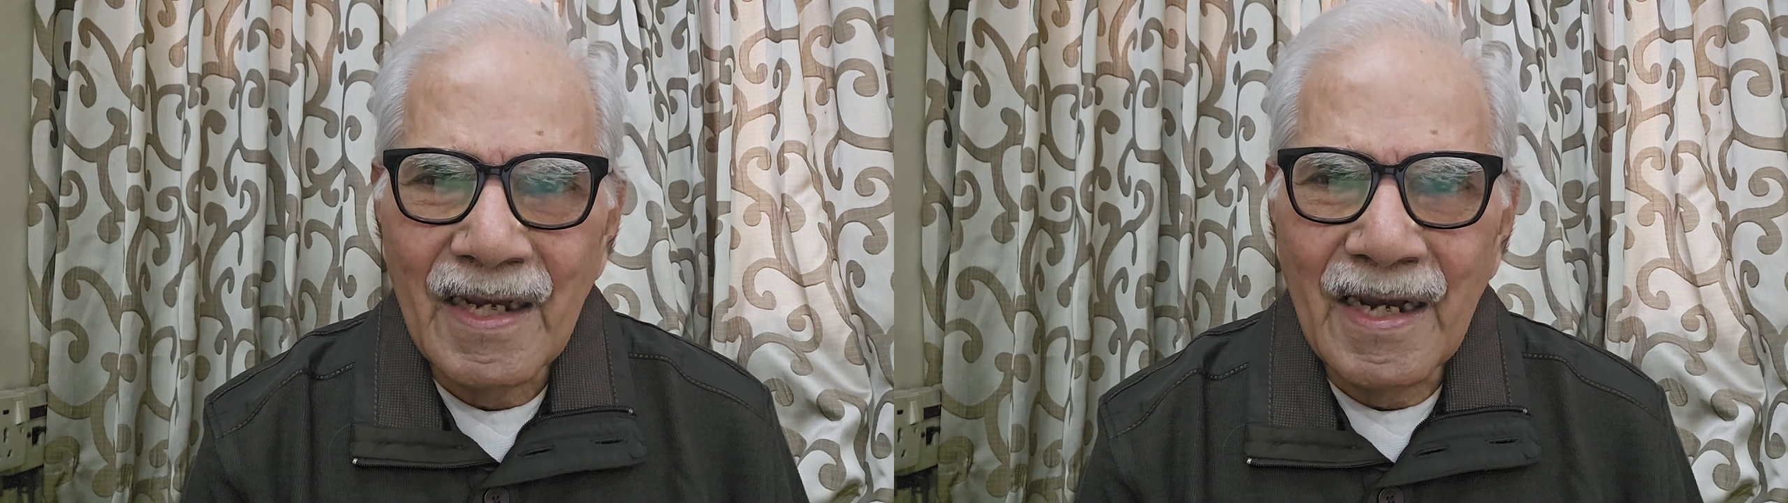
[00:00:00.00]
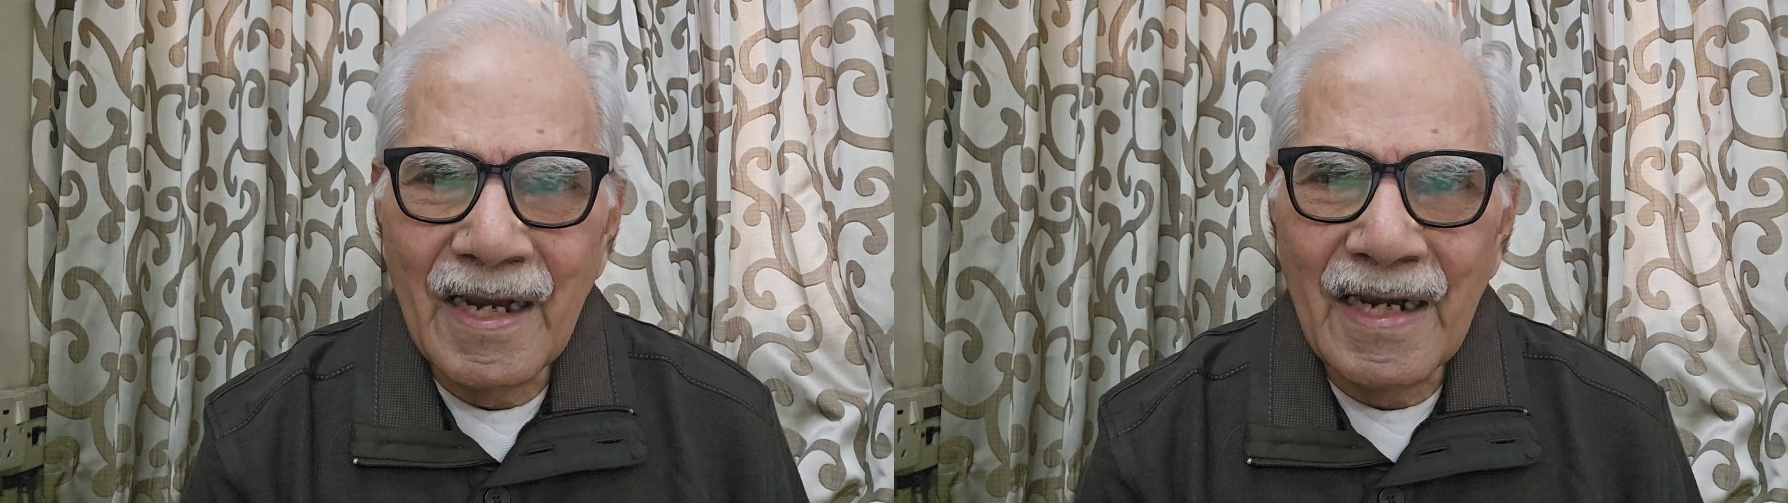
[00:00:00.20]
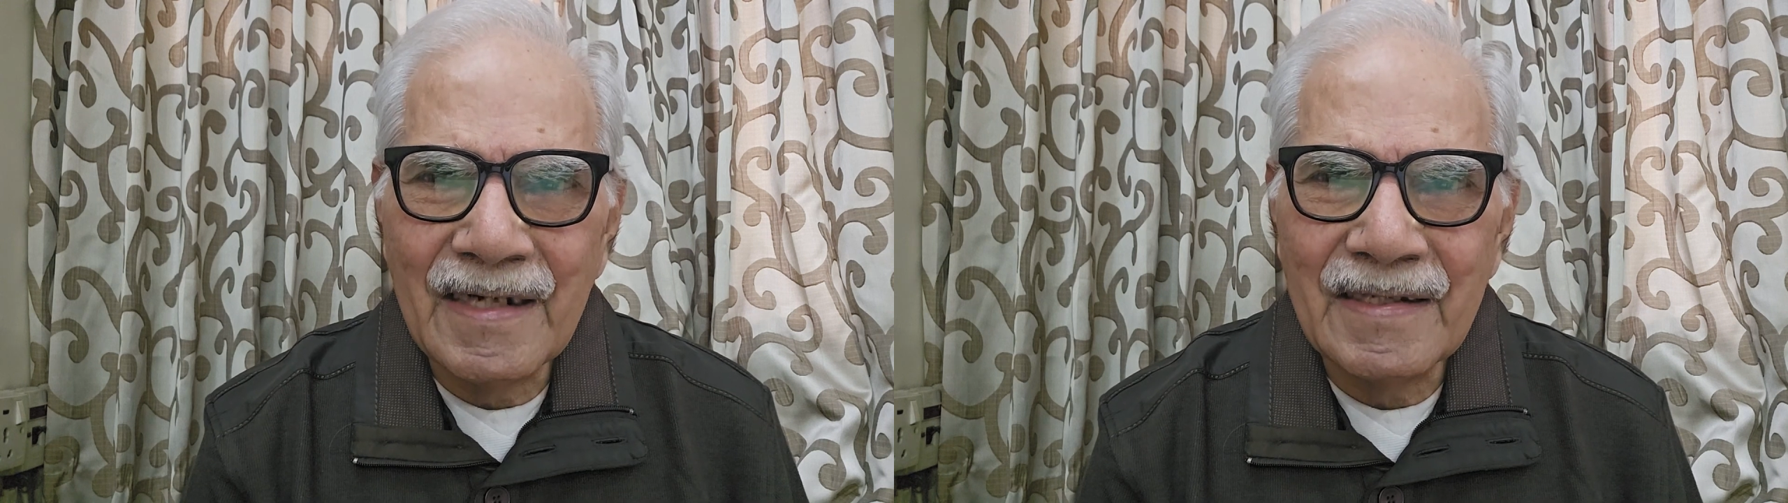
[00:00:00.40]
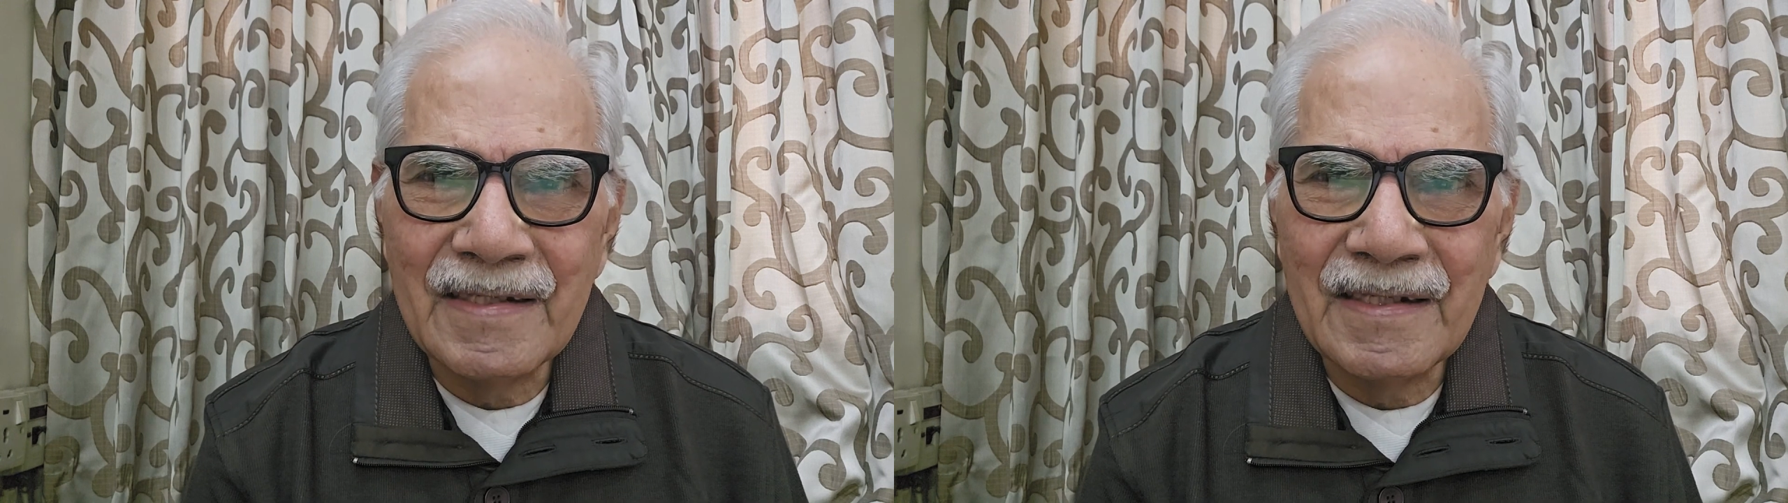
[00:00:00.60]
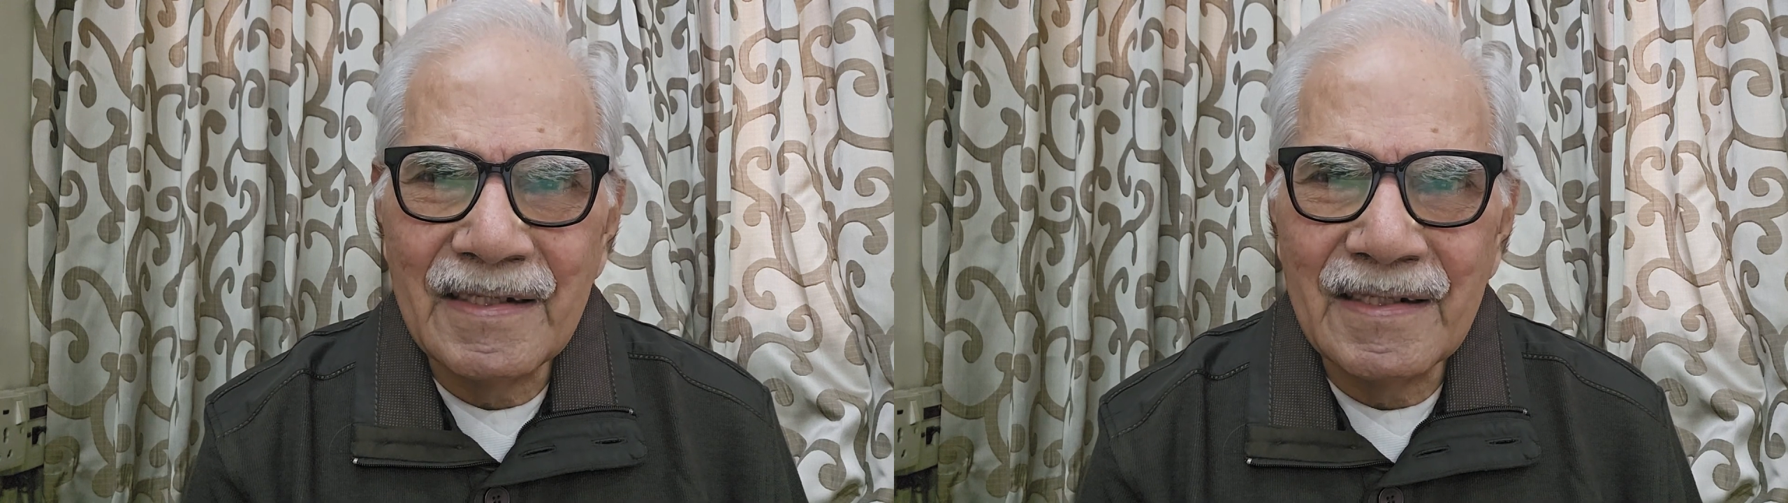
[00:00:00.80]
and
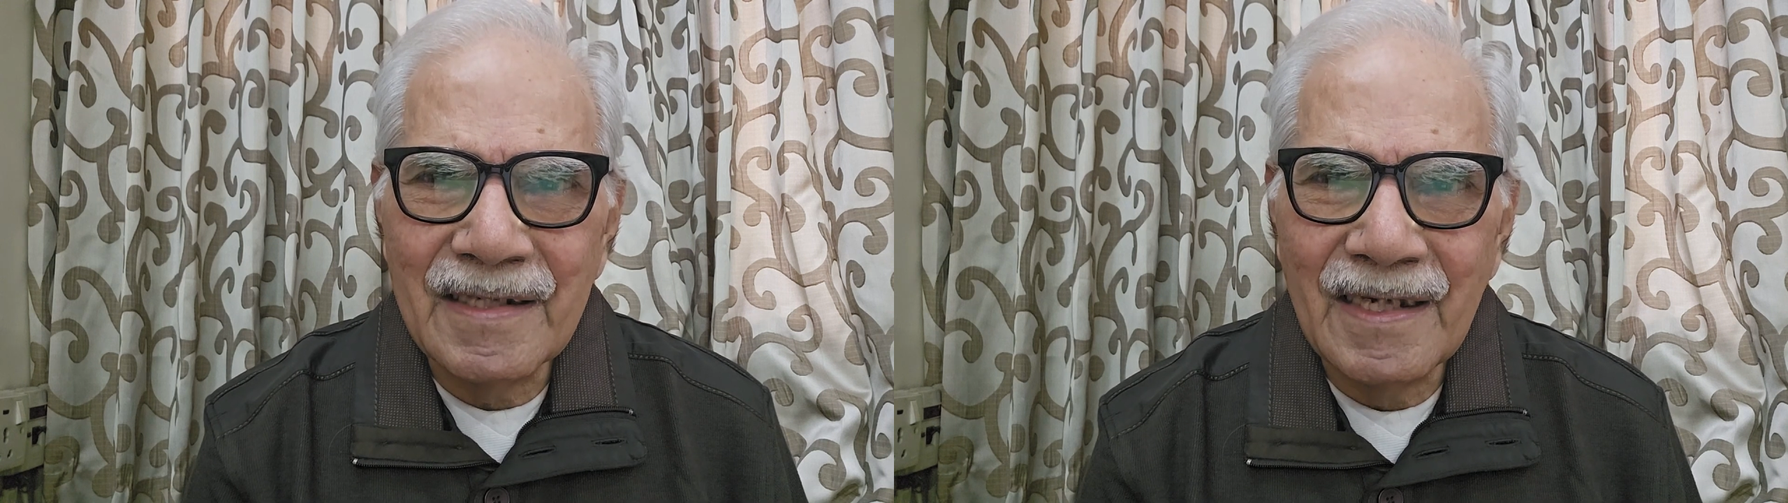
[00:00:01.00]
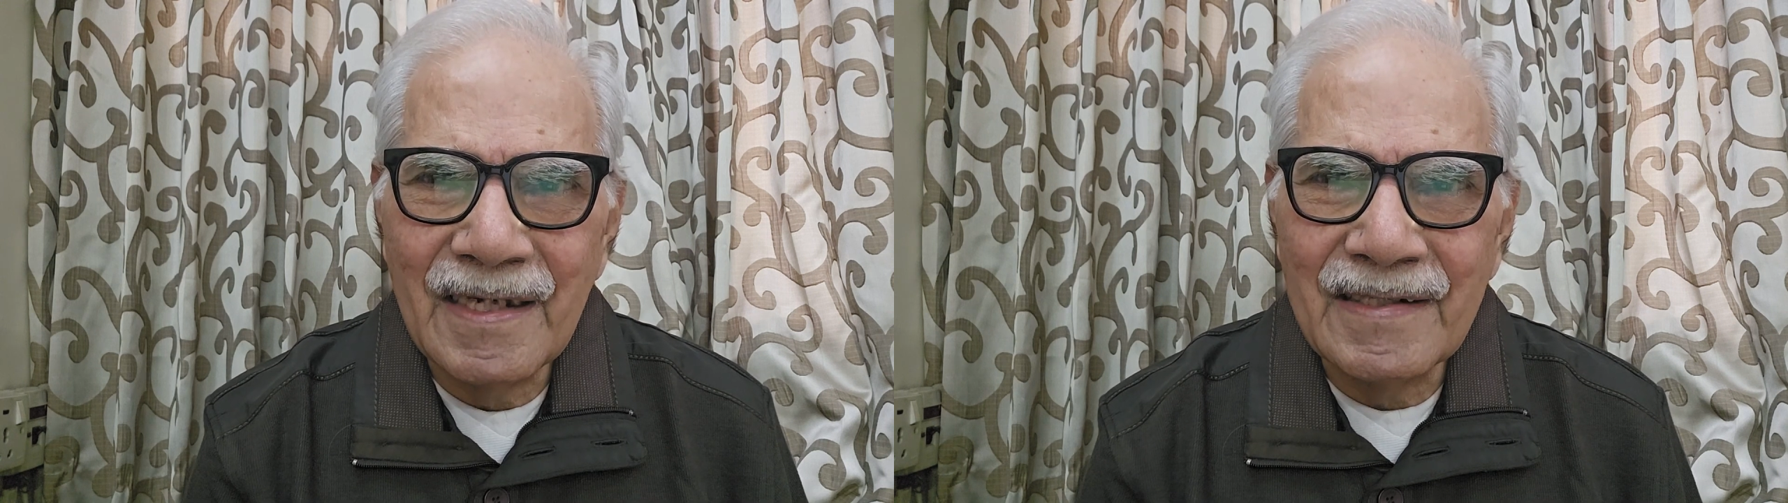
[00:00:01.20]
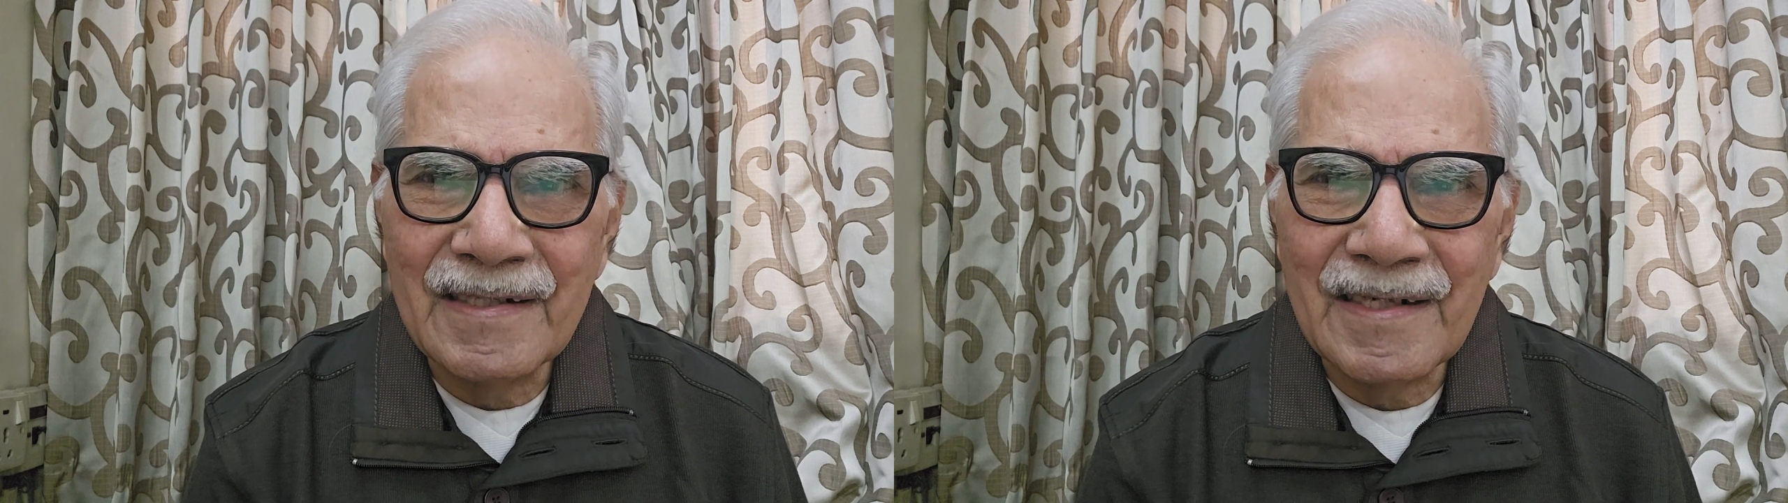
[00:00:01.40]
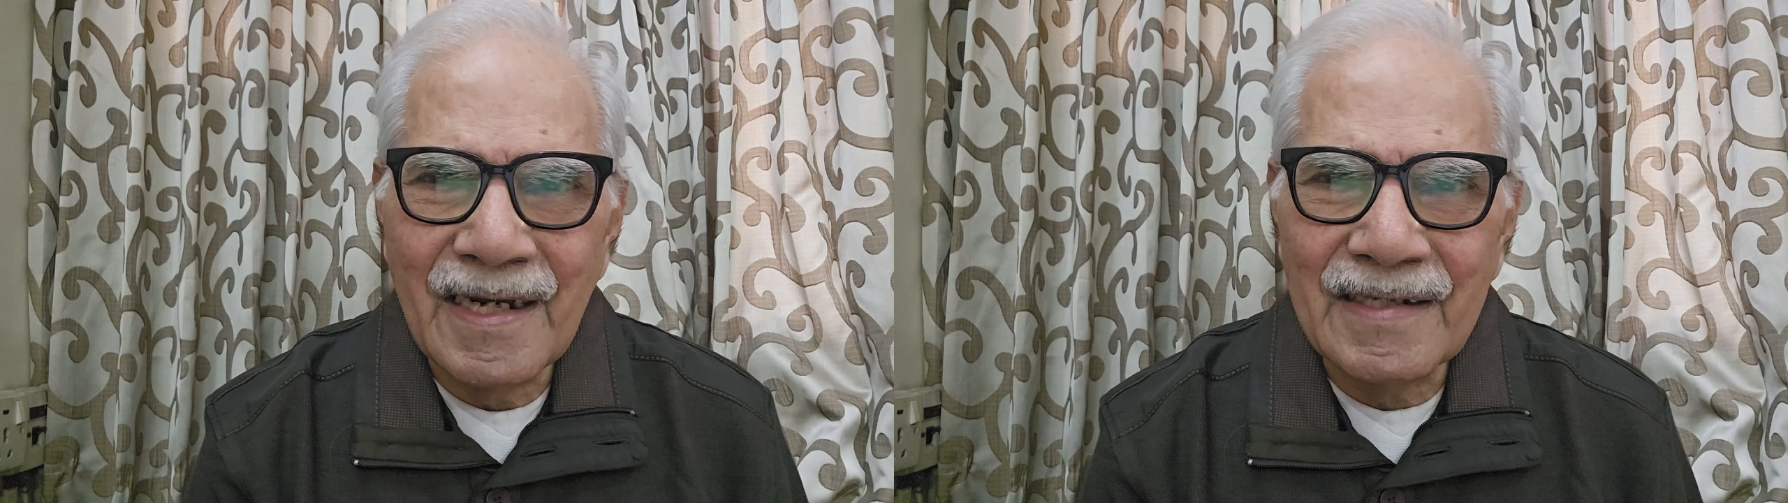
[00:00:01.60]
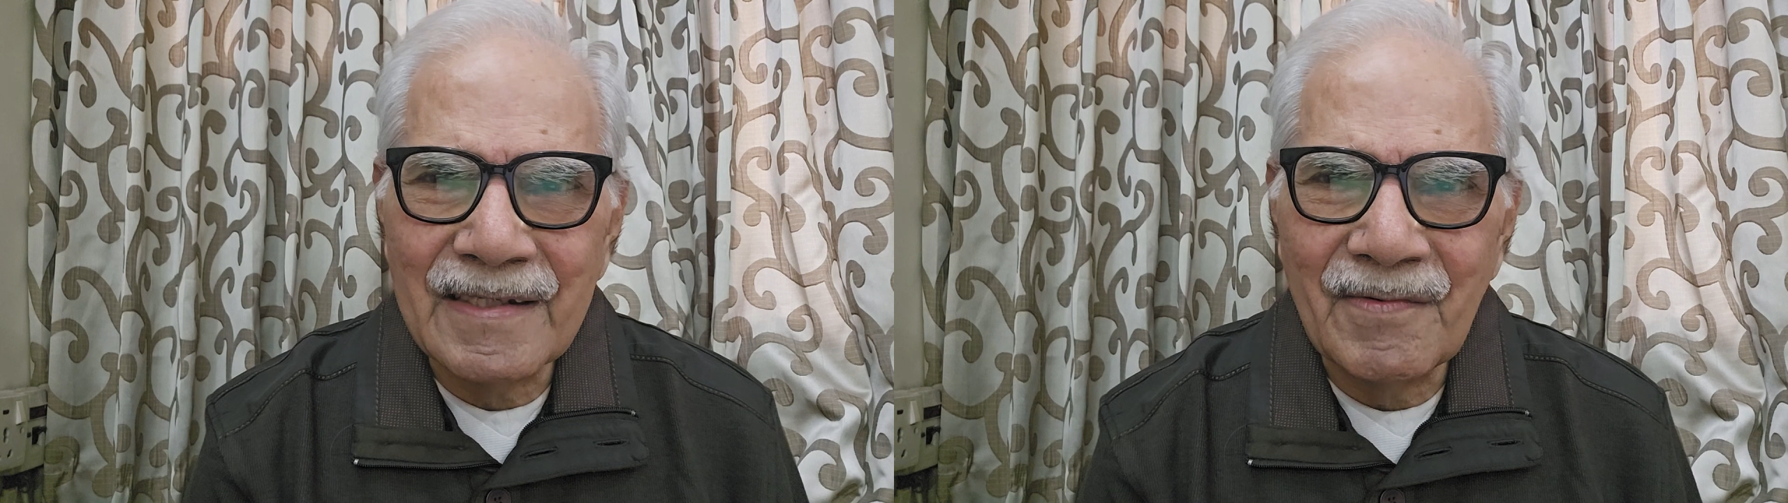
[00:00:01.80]
the related
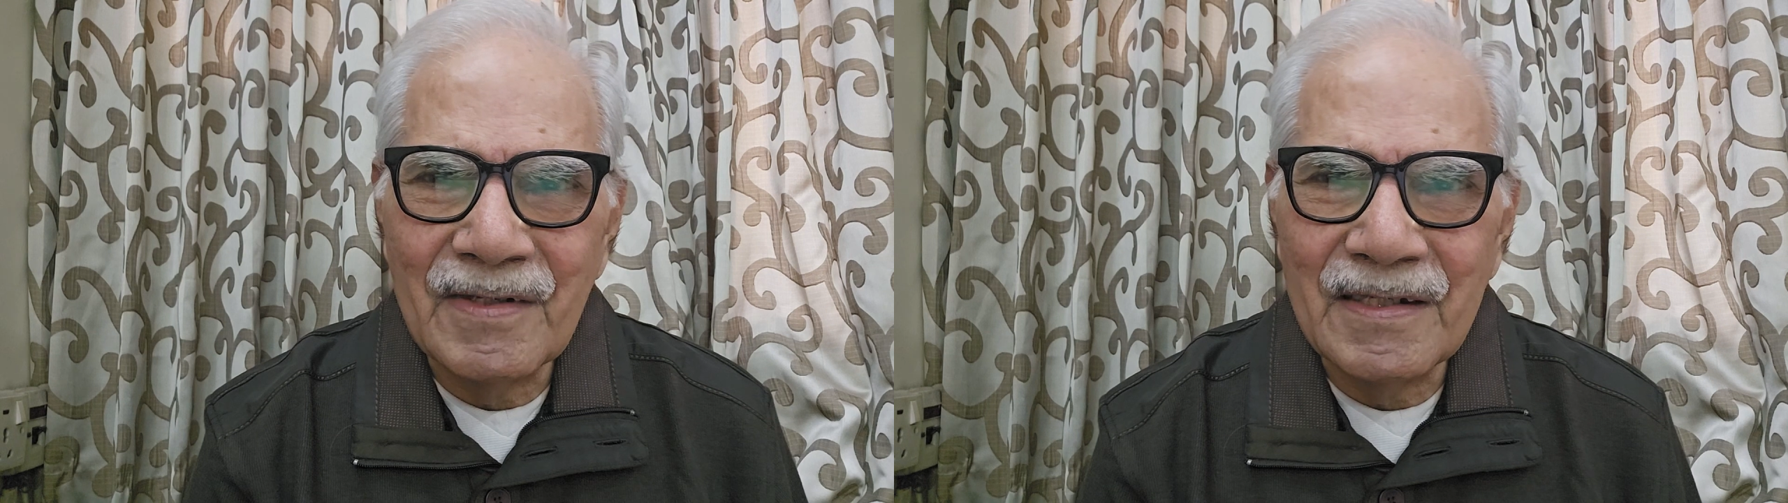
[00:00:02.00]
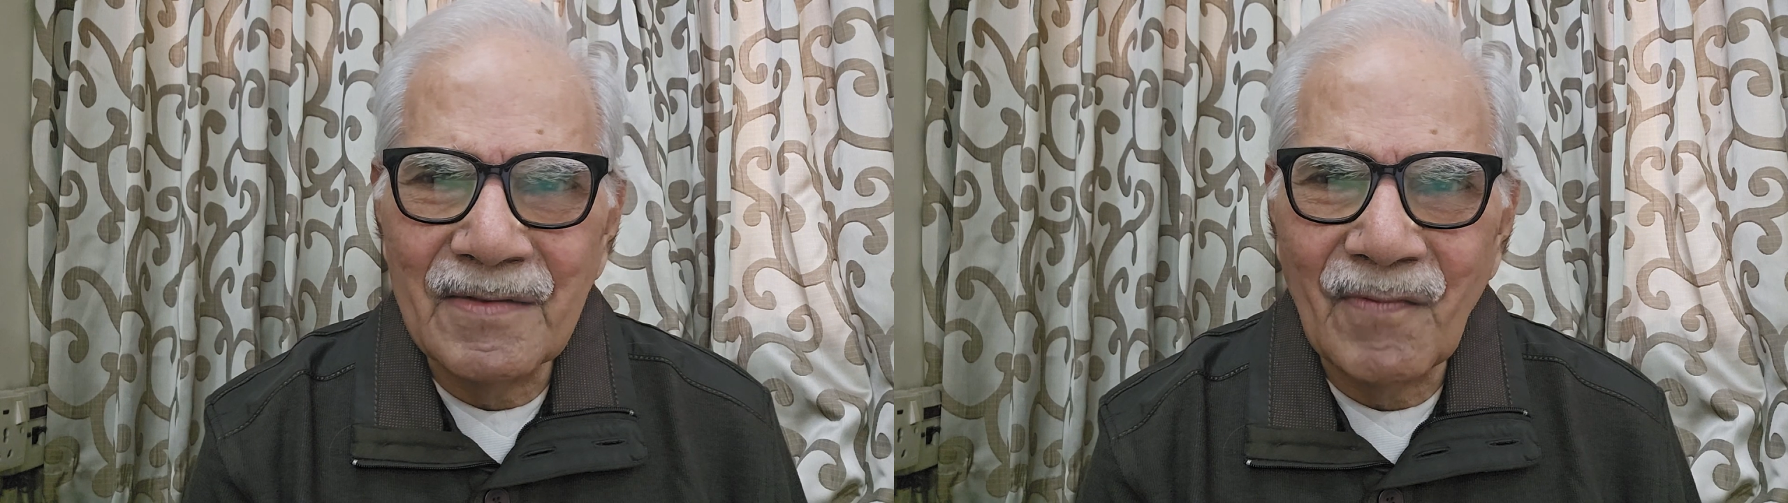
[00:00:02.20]
activities,